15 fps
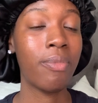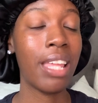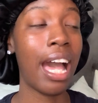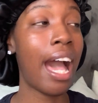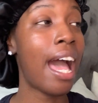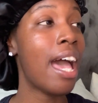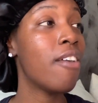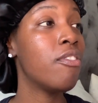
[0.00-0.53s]

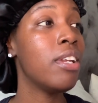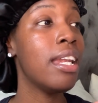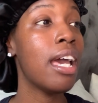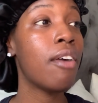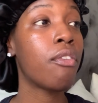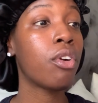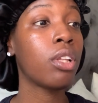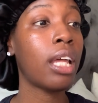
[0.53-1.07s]
I have
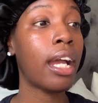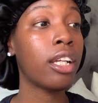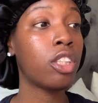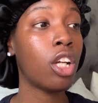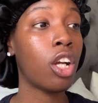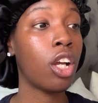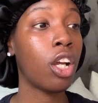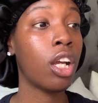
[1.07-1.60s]
never liked
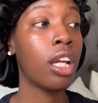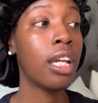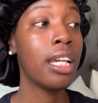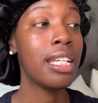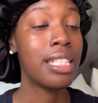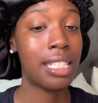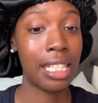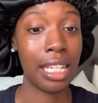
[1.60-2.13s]
her
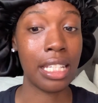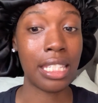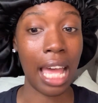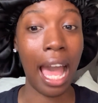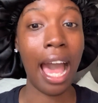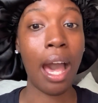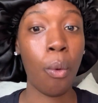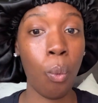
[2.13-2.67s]
since
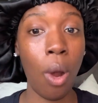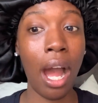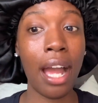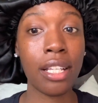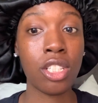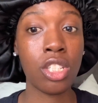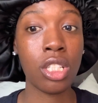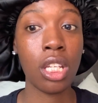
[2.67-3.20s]
I
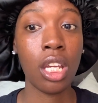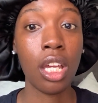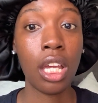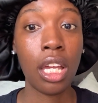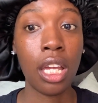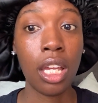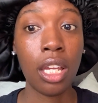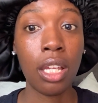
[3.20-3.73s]
watched
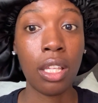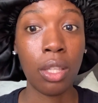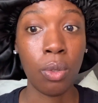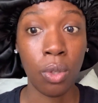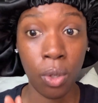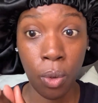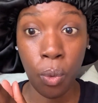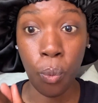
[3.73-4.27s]

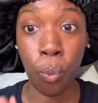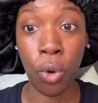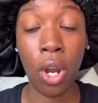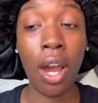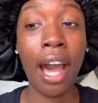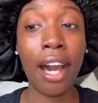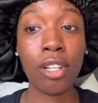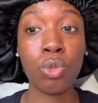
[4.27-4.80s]
Real
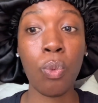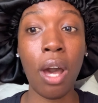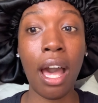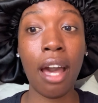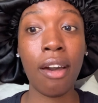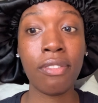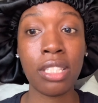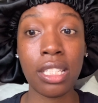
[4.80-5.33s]

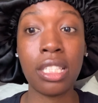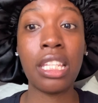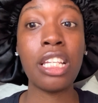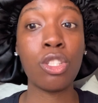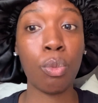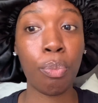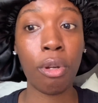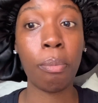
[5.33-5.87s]
Housewives
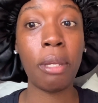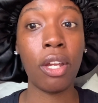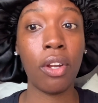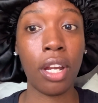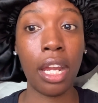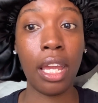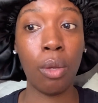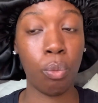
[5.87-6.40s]
season
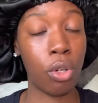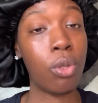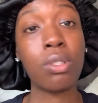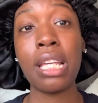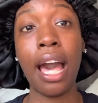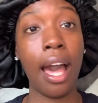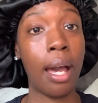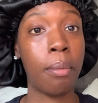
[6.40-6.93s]
premiere in real
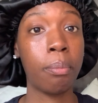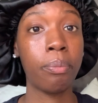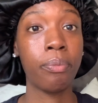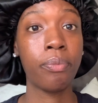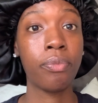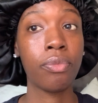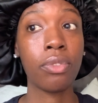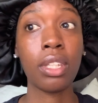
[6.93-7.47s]
time.
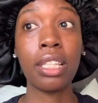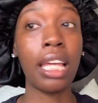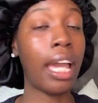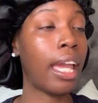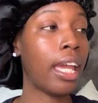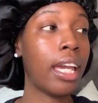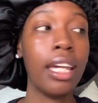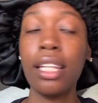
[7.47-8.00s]

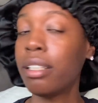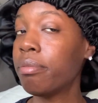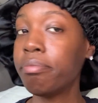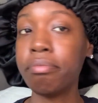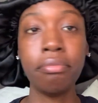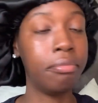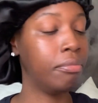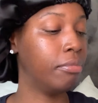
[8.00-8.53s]
Like,
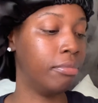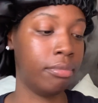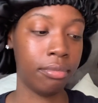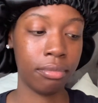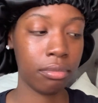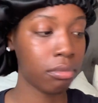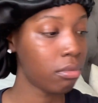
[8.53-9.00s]
mm-mm.